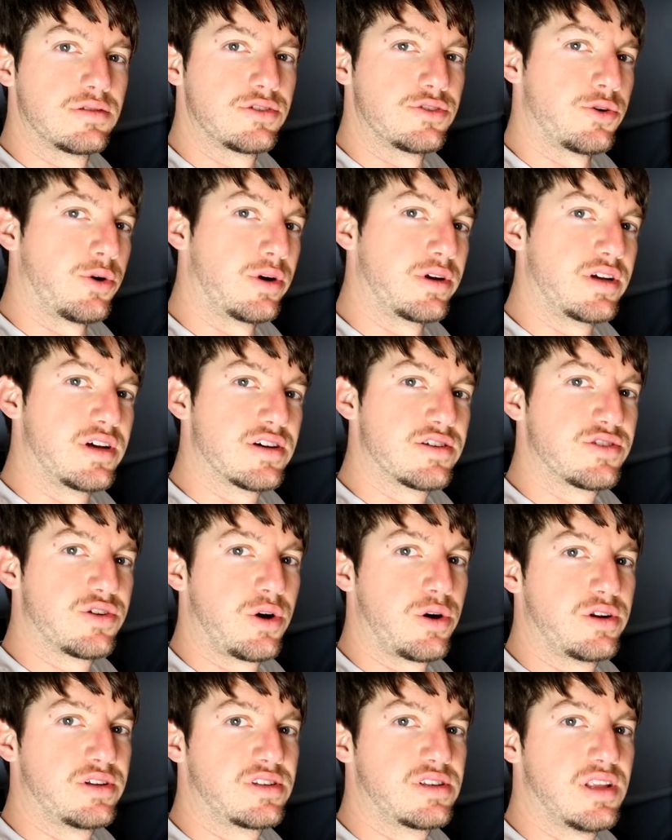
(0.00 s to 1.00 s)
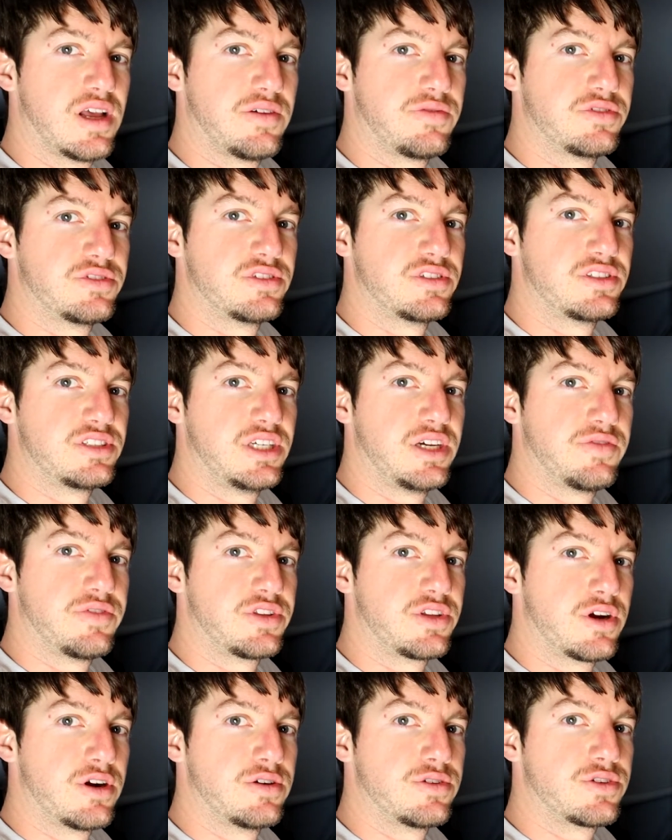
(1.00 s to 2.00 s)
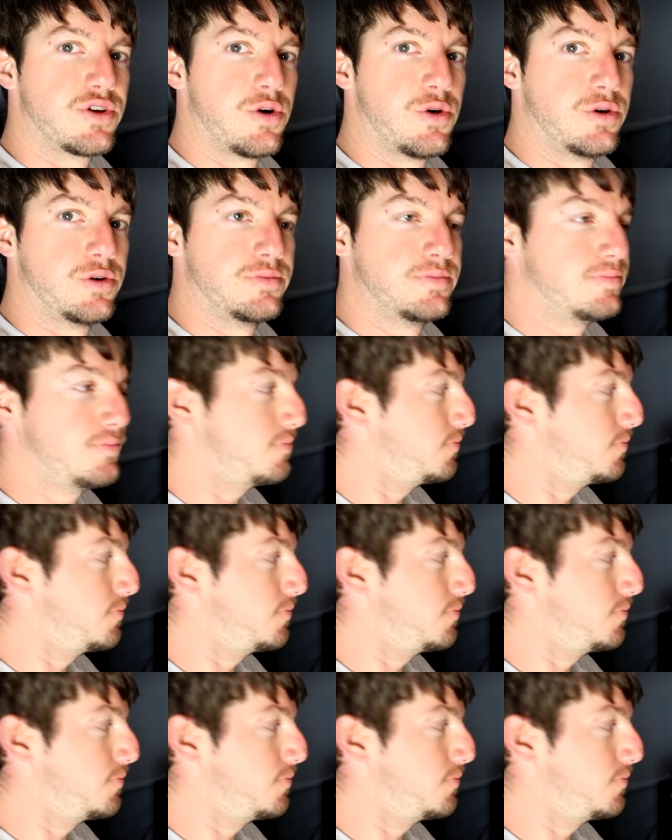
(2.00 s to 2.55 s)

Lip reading: So I guess all that's left is to see if it turns on.